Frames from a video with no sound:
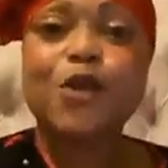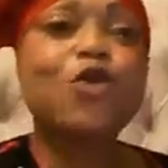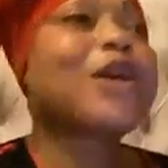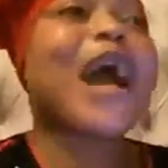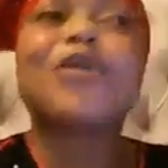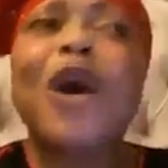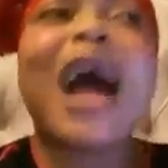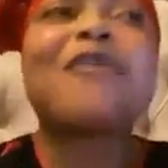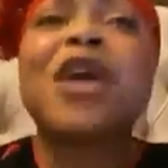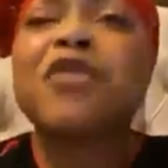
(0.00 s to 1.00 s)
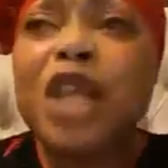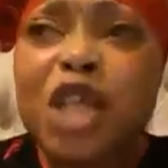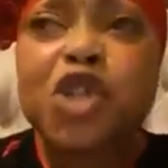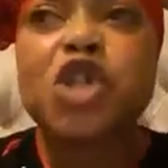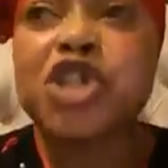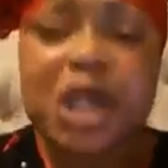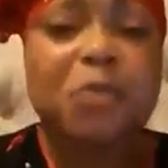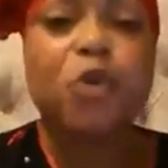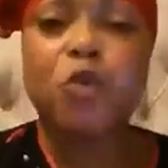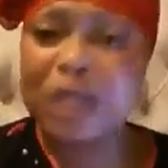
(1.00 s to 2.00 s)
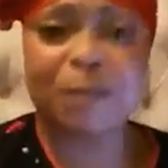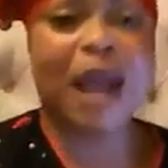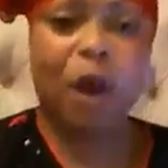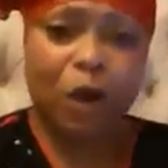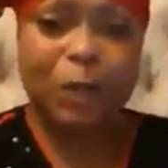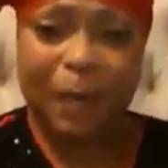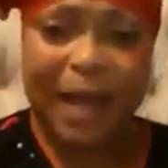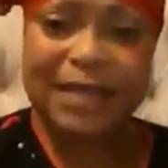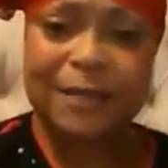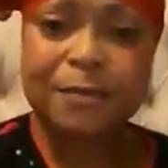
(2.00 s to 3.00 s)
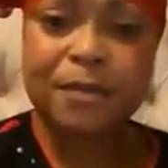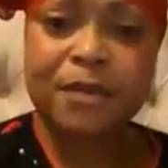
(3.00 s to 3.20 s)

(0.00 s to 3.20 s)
You cannot have a relationship with my husband,